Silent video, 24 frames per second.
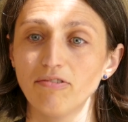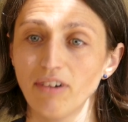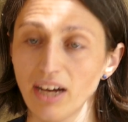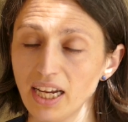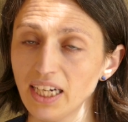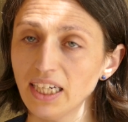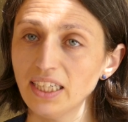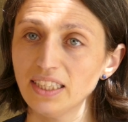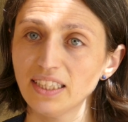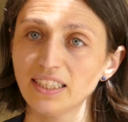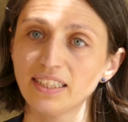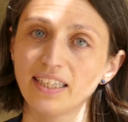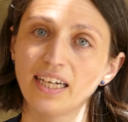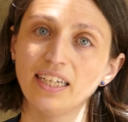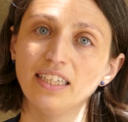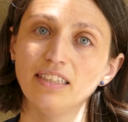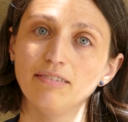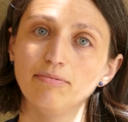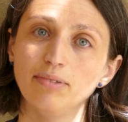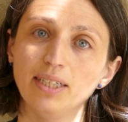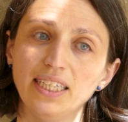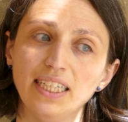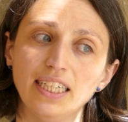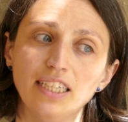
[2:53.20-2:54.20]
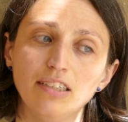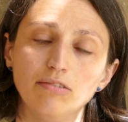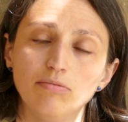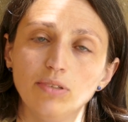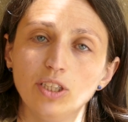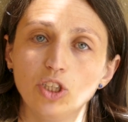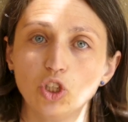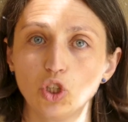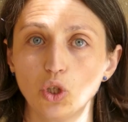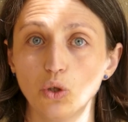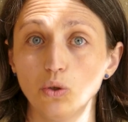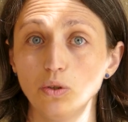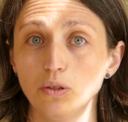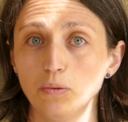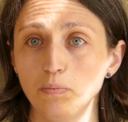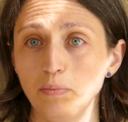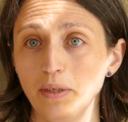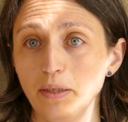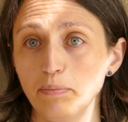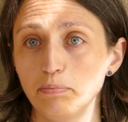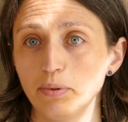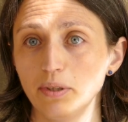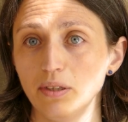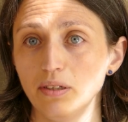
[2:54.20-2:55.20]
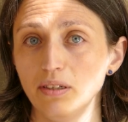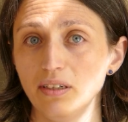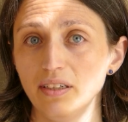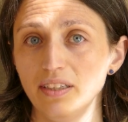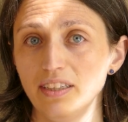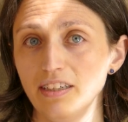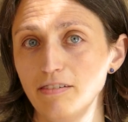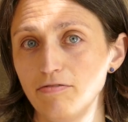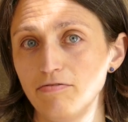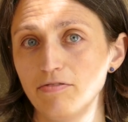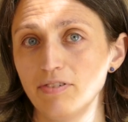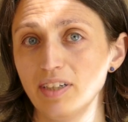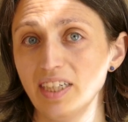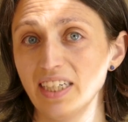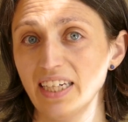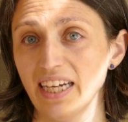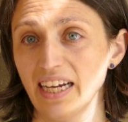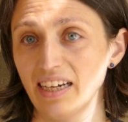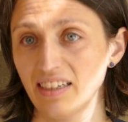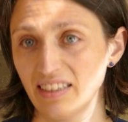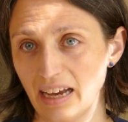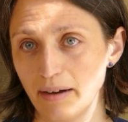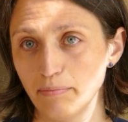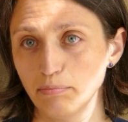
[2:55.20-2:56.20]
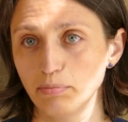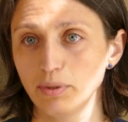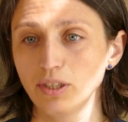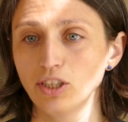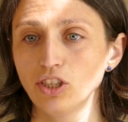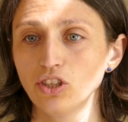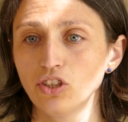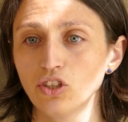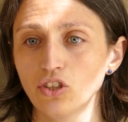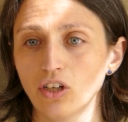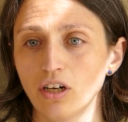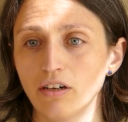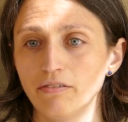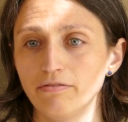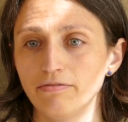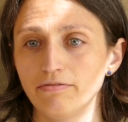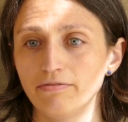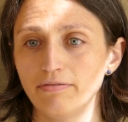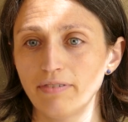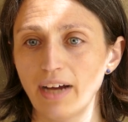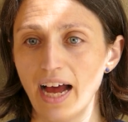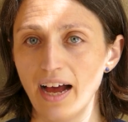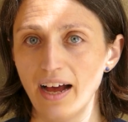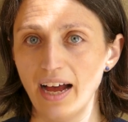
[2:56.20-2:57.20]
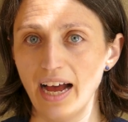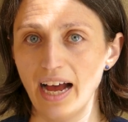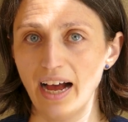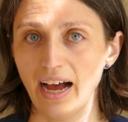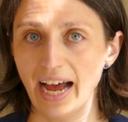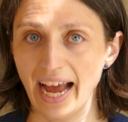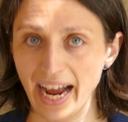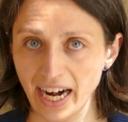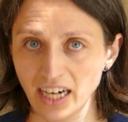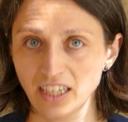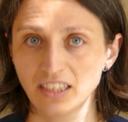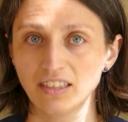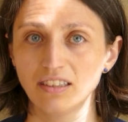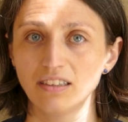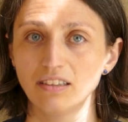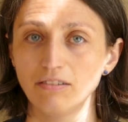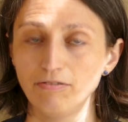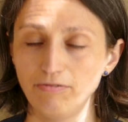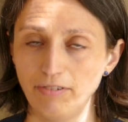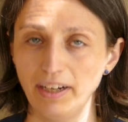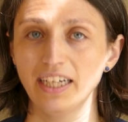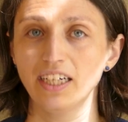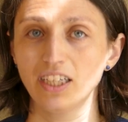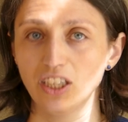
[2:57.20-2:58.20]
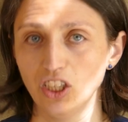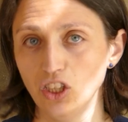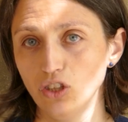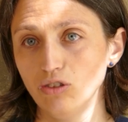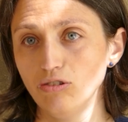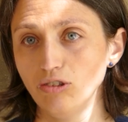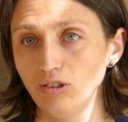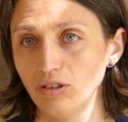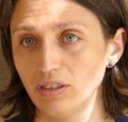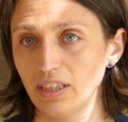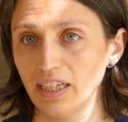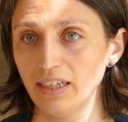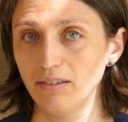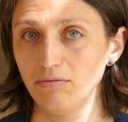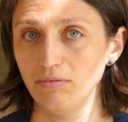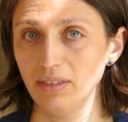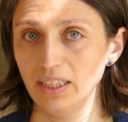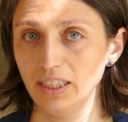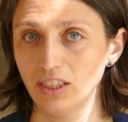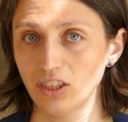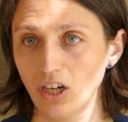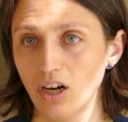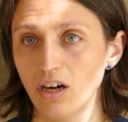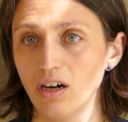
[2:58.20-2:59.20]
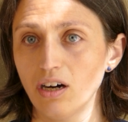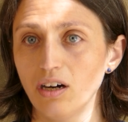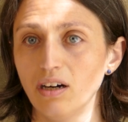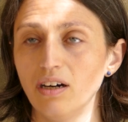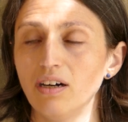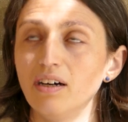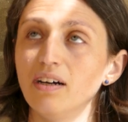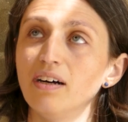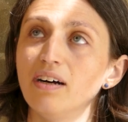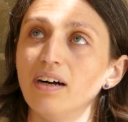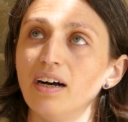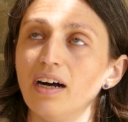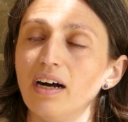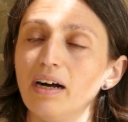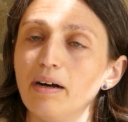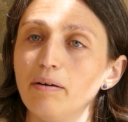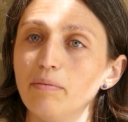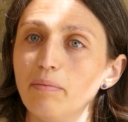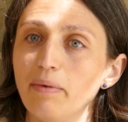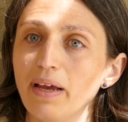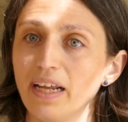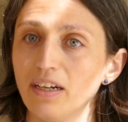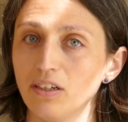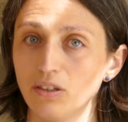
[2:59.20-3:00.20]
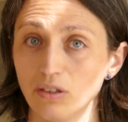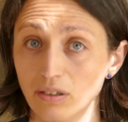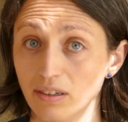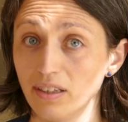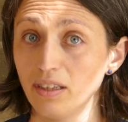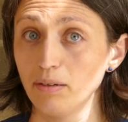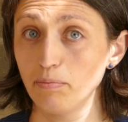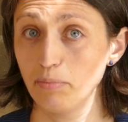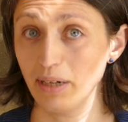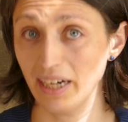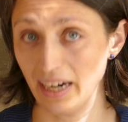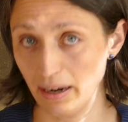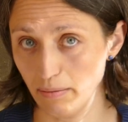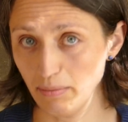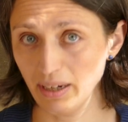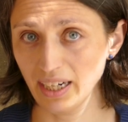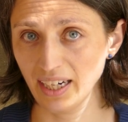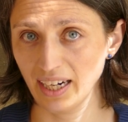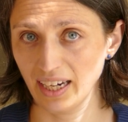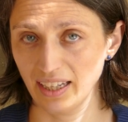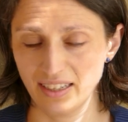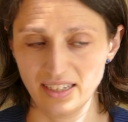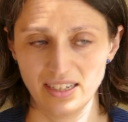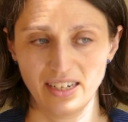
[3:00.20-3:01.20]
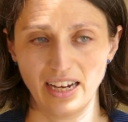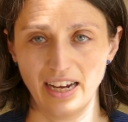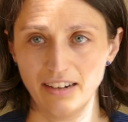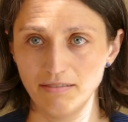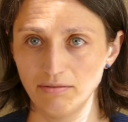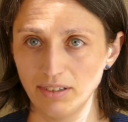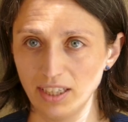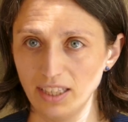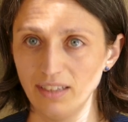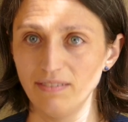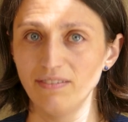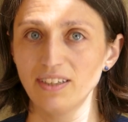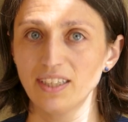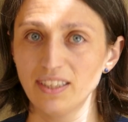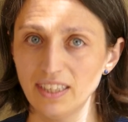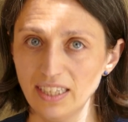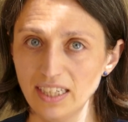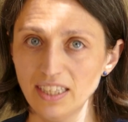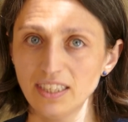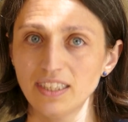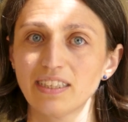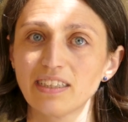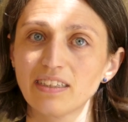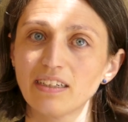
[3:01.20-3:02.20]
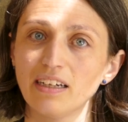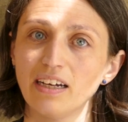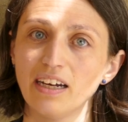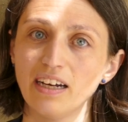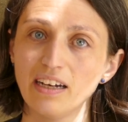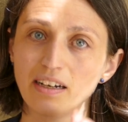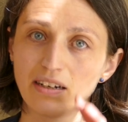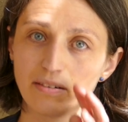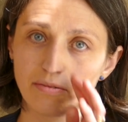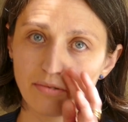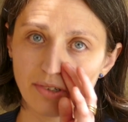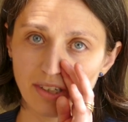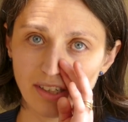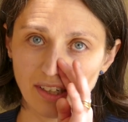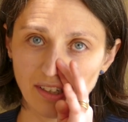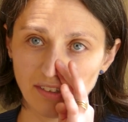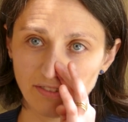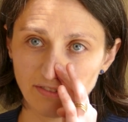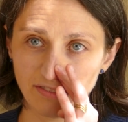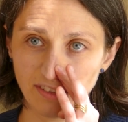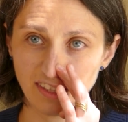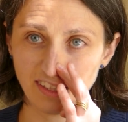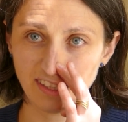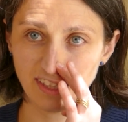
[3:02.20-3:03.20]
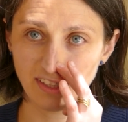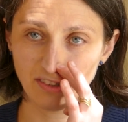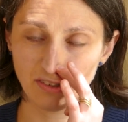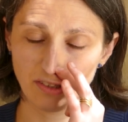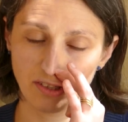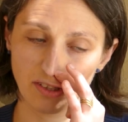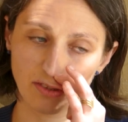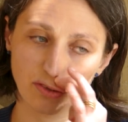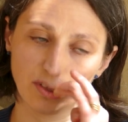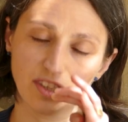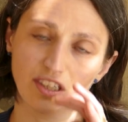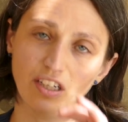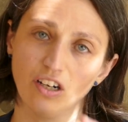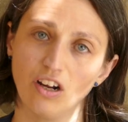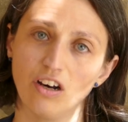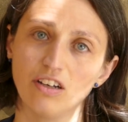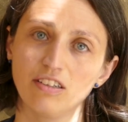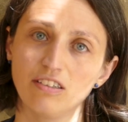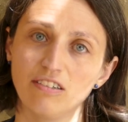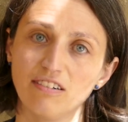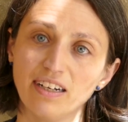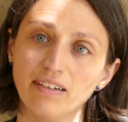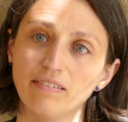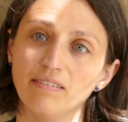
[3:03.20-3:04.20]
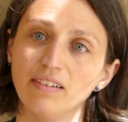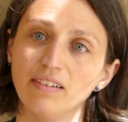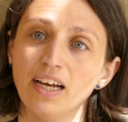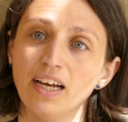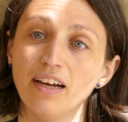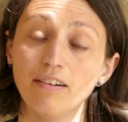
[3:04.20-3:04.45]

one study we did, we showed people different examples of actual fake news that we saw during the pandemic, at the time where the vaccines were first introduced in Austria.